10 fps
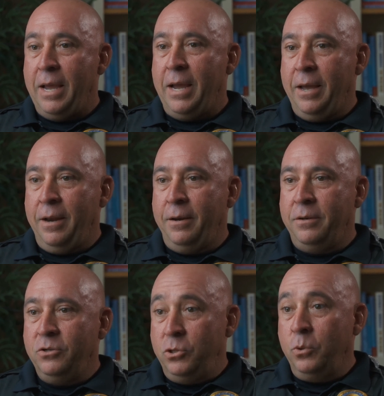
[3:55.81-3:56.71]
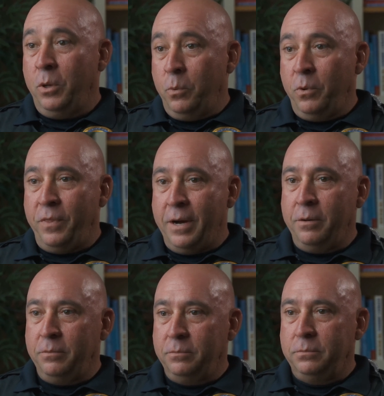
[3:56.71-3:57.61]
and do it
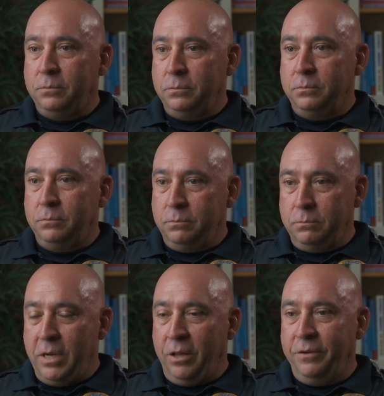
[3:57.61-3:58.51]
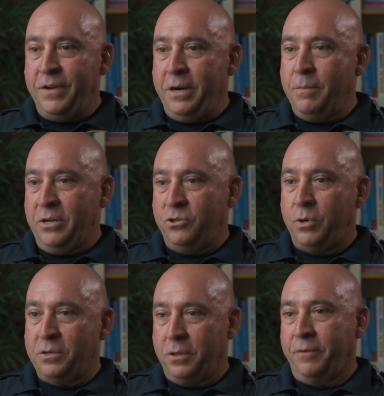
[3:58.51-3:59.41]
without elevating my
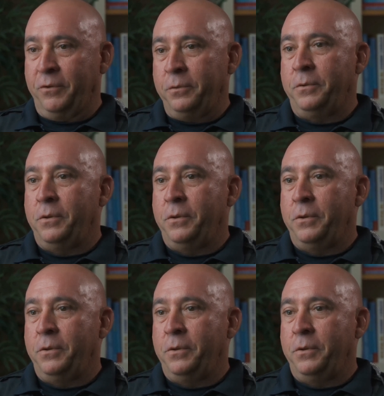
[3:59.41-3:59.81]
stress level.